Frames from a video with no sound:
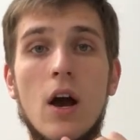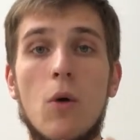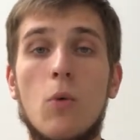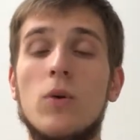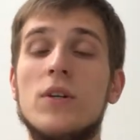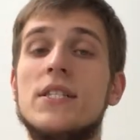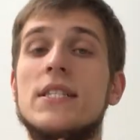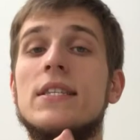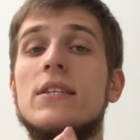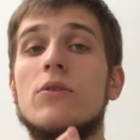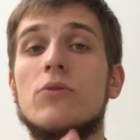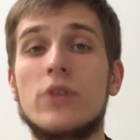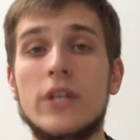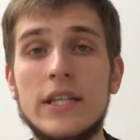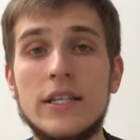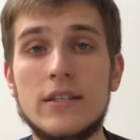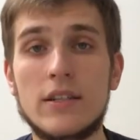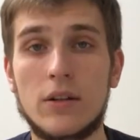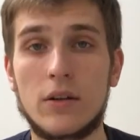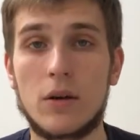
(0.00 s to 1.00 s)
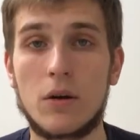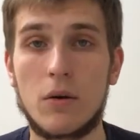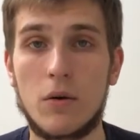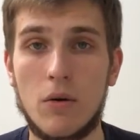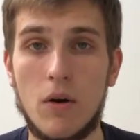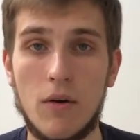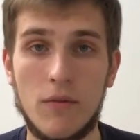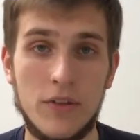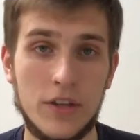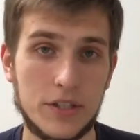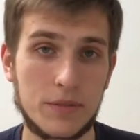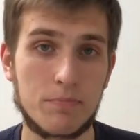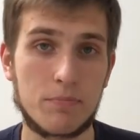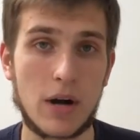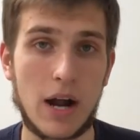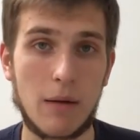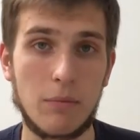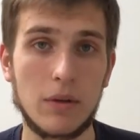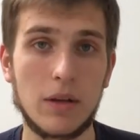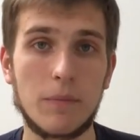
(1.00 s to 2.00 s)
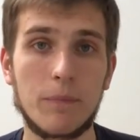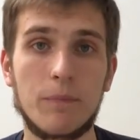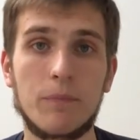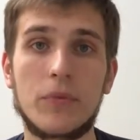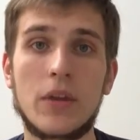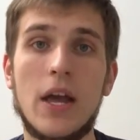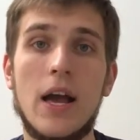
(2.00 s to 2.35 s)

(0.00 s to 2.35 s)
What's the reason of this problem?